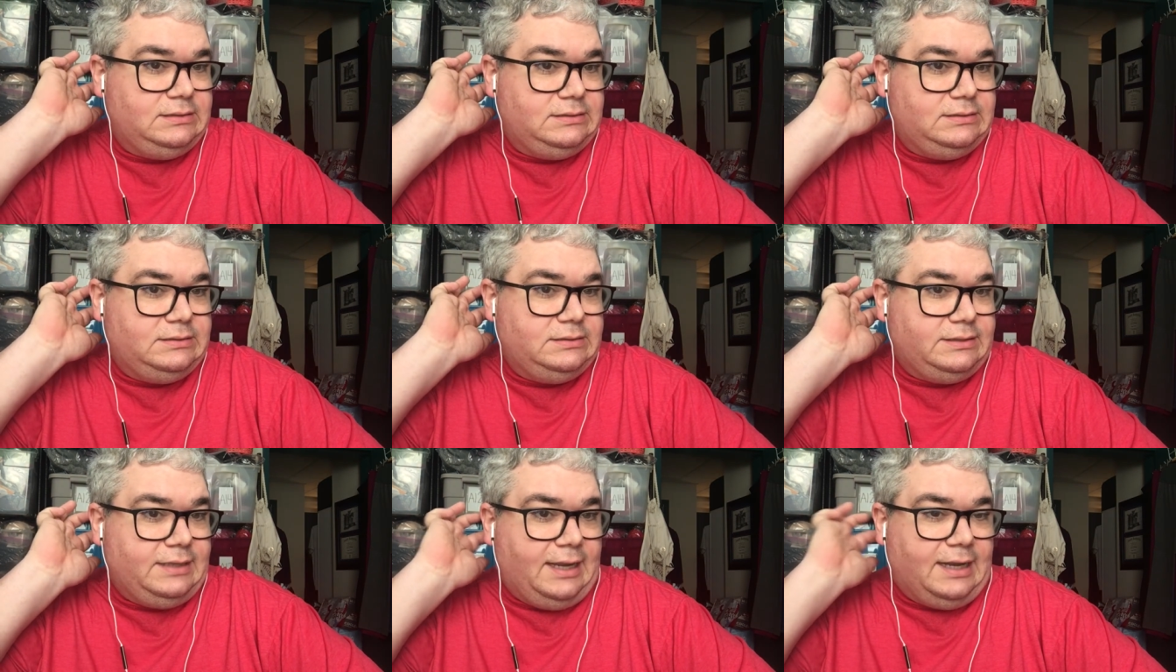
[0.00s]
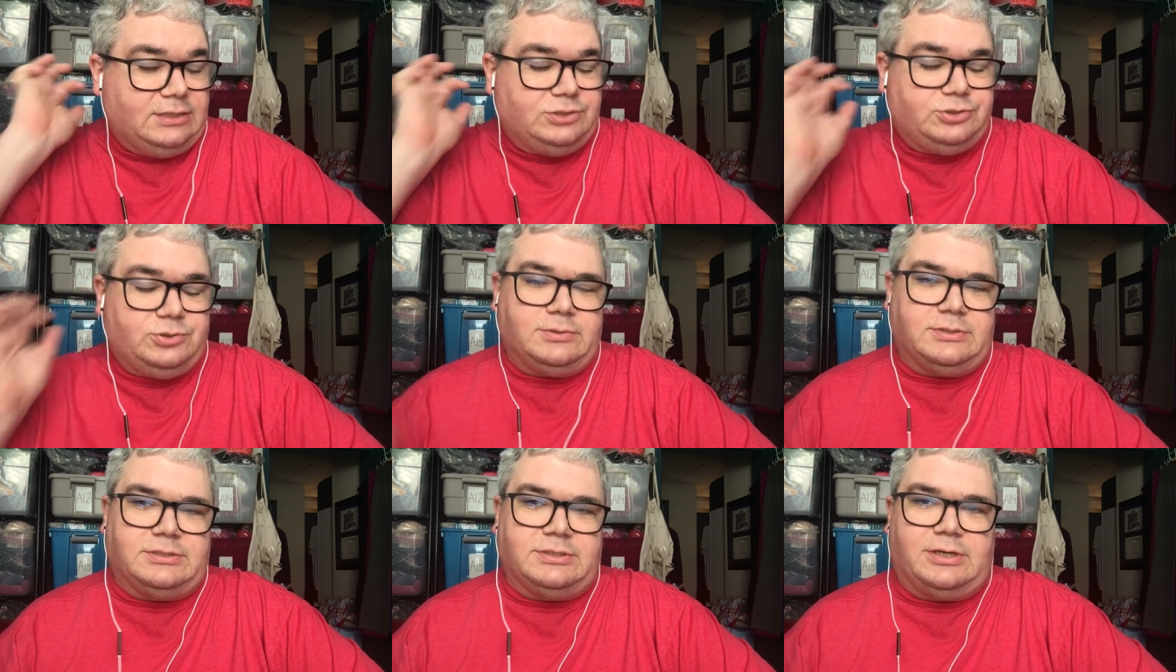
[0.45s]
the
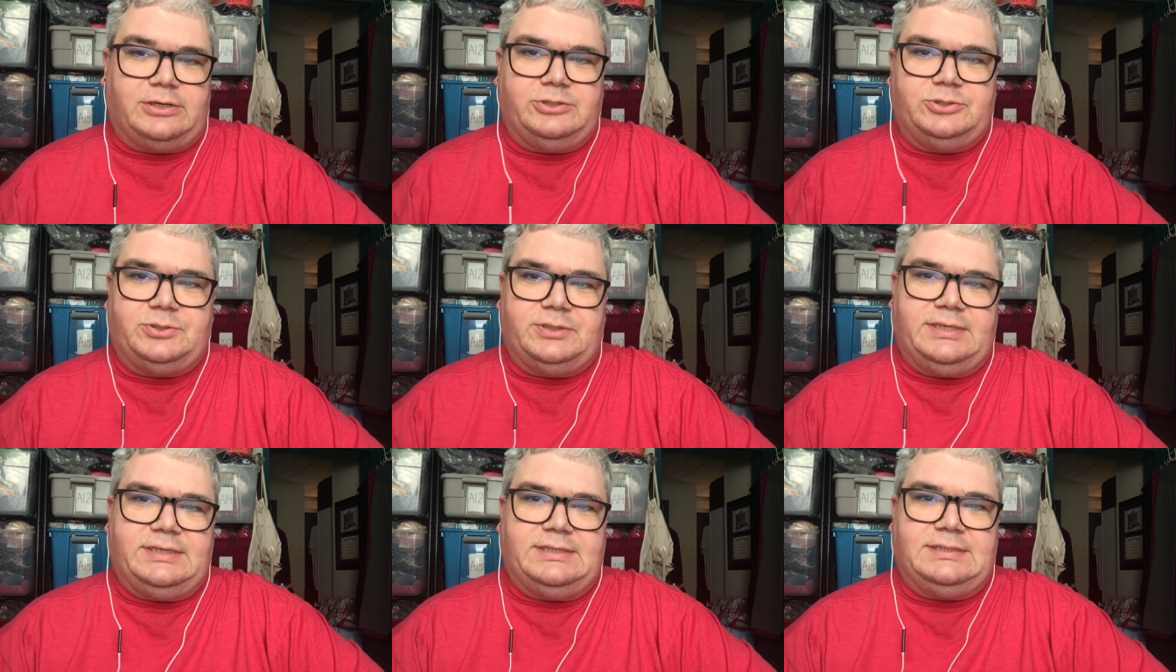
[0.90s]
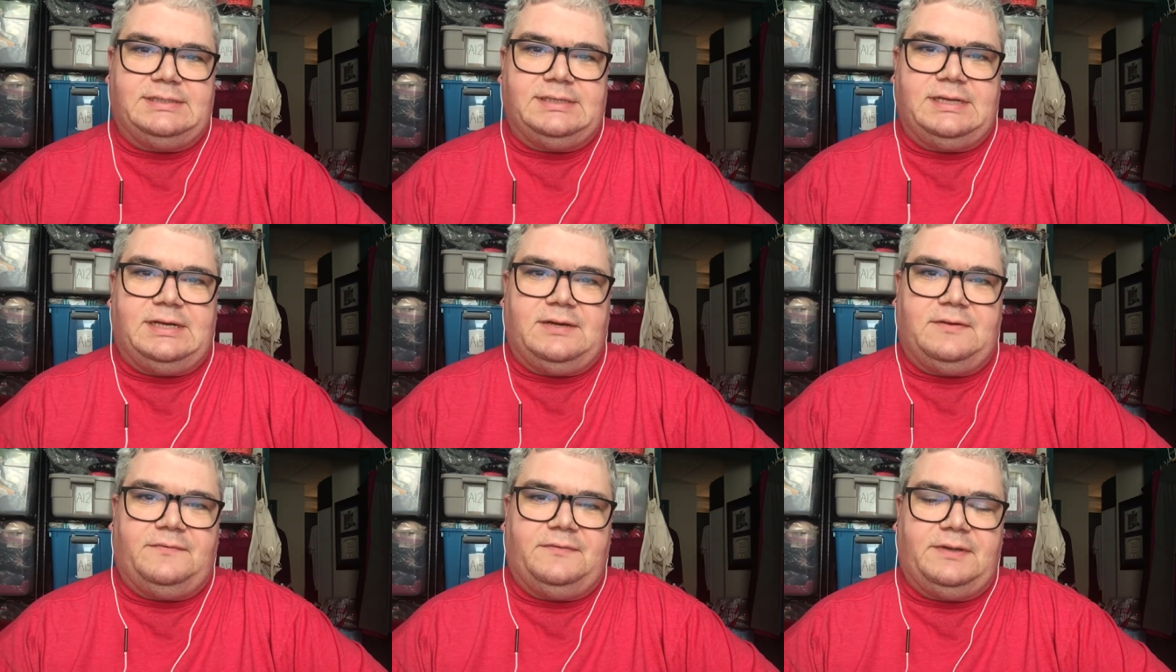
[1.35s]
actual surgery
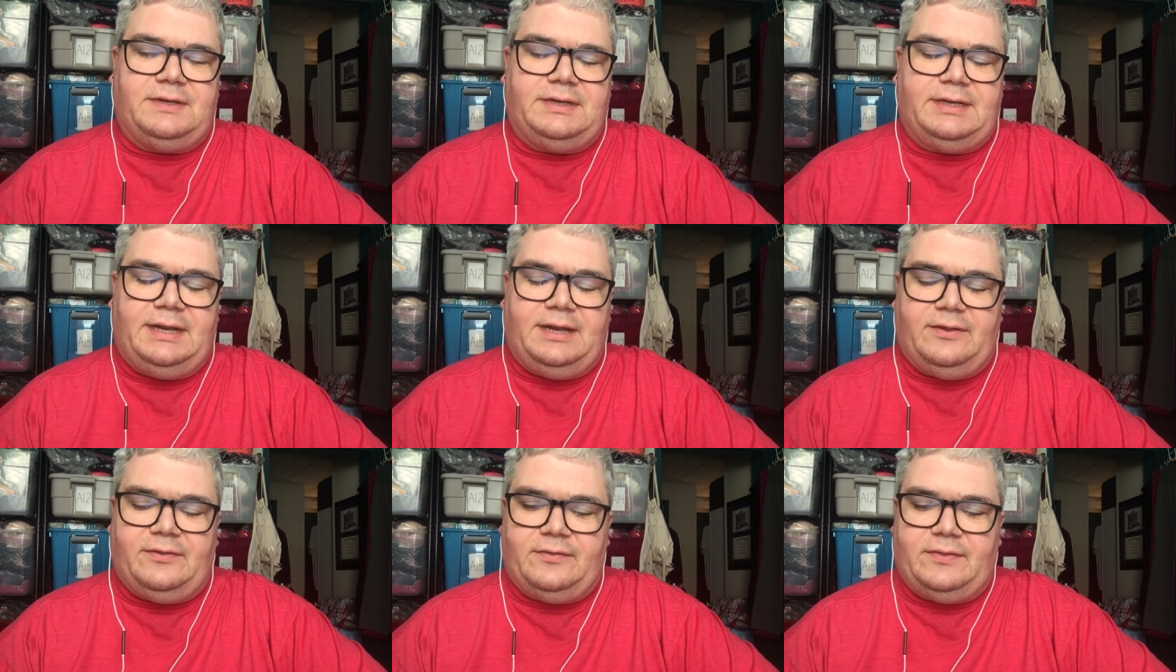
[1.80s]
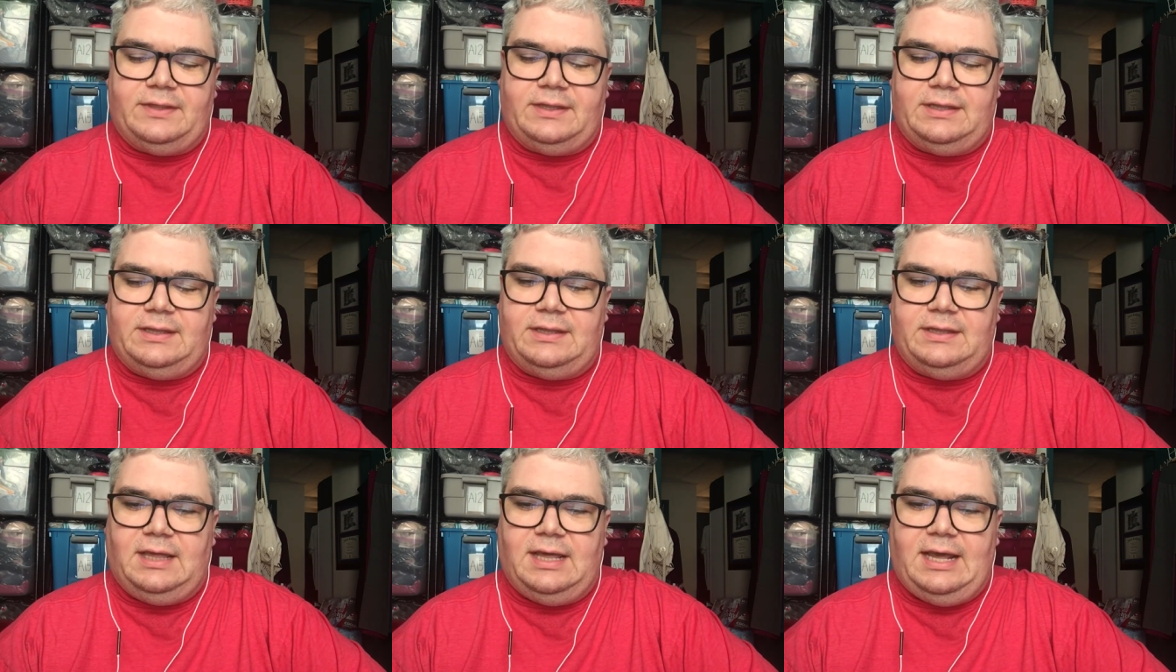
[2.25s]
itself, and now the
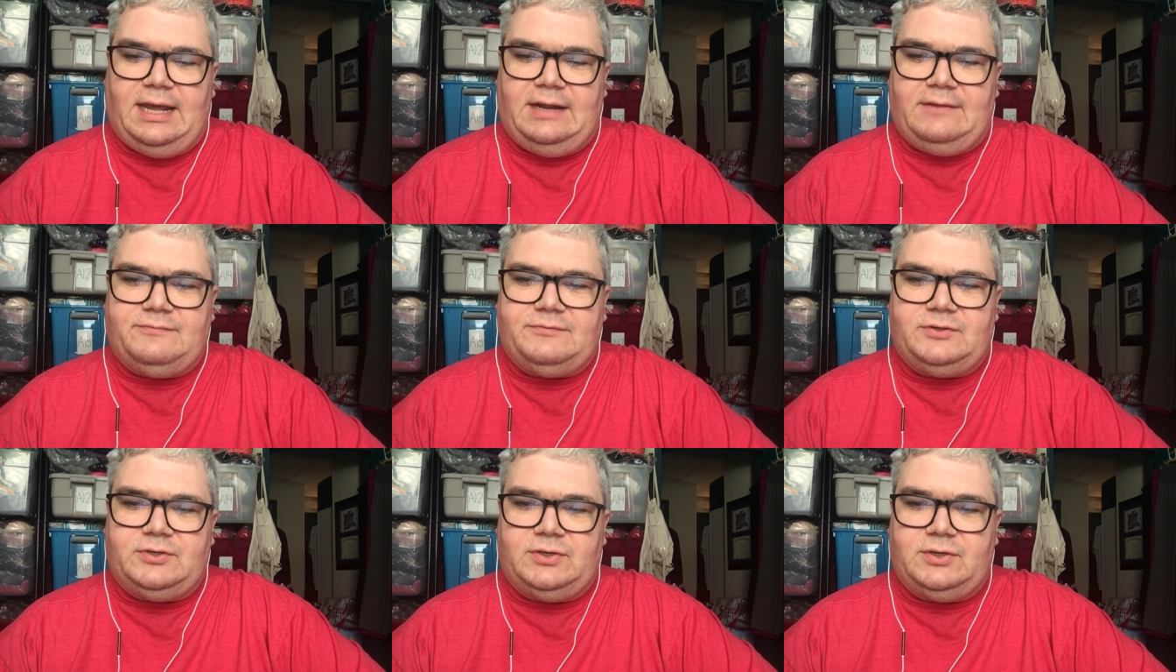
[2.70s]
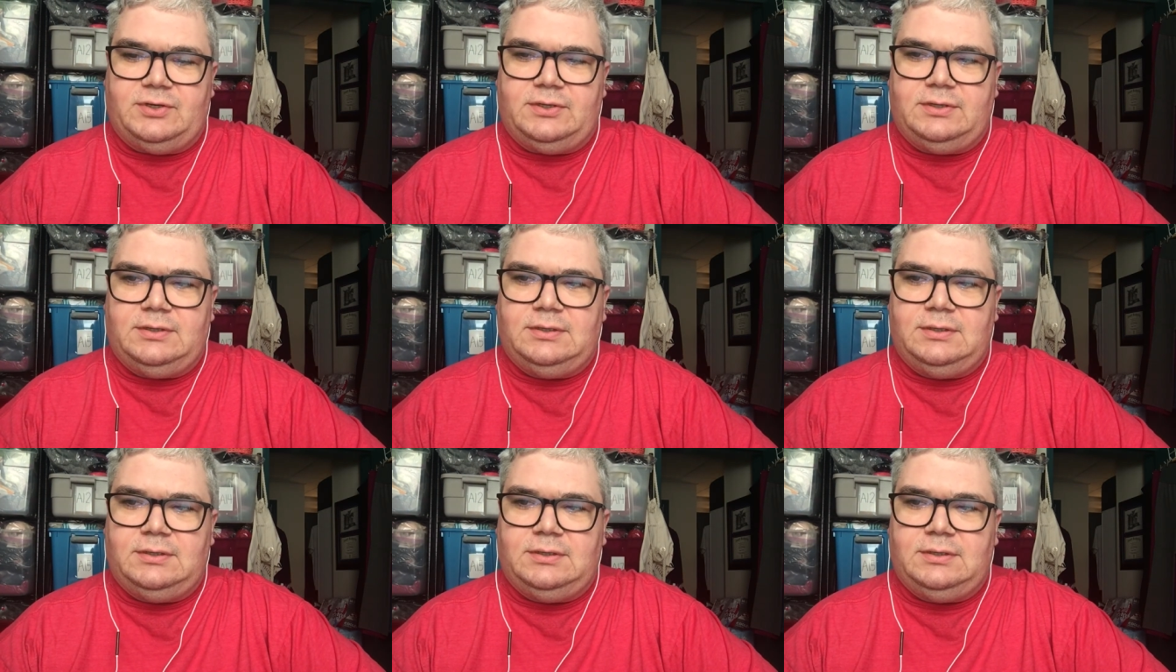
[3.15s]
after